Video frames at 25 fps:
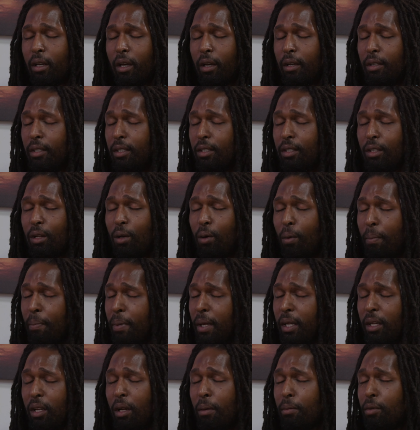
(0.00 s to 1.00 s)
So it's still
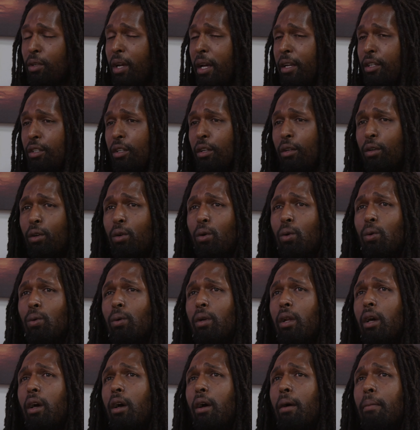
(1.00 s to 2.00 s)
picking up traction,
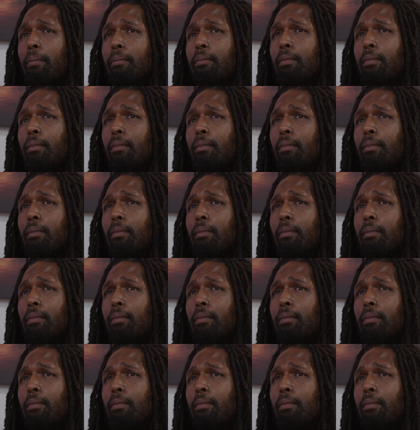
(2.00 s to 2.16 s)
called